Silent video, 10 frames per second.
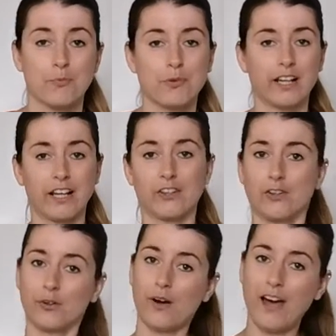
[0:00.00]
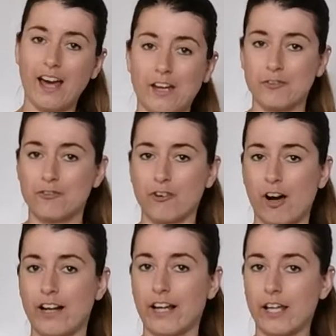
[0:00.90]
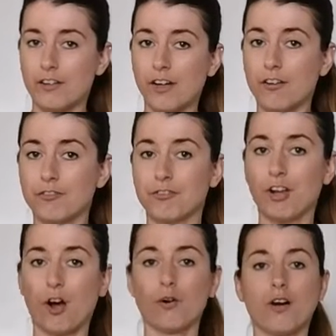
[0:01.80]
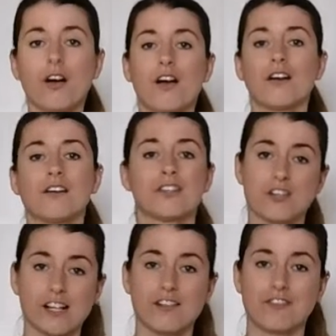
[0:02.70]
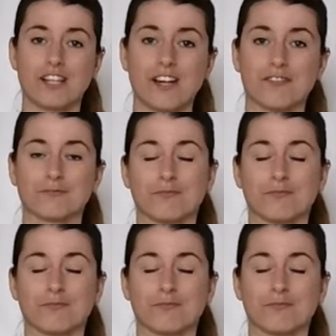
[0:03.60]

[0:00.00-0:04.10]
bringing you a Friday flow stretching video.